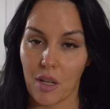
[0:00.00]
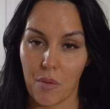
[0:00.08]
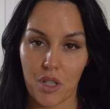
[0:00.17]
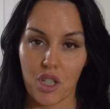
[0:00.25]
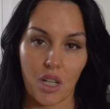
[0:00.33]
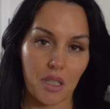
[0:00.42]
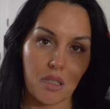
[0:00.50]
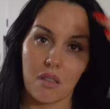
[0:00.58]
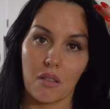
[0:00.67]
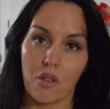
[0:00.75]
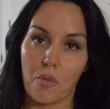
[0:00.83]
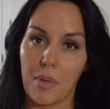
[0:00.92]
was just a
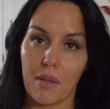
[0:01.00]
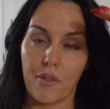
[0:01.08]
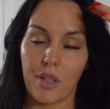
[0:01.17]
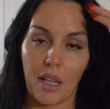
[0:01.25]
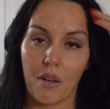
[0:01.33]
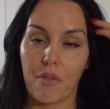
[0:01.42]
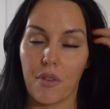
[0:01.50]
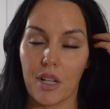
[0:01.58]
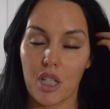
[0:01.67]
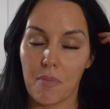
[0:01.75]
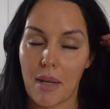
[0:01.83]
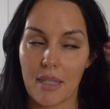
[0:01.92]
little bit for like a
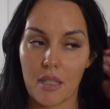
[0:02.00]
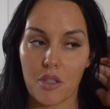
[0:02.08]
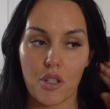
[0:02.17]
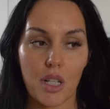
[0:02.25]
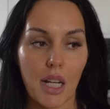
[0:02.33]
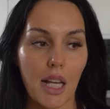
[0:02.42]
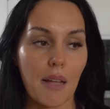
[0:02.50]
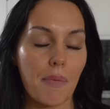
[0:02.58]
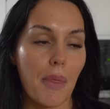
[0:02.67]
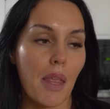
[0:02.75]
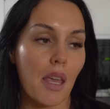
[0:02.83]
fringe. My sister did it.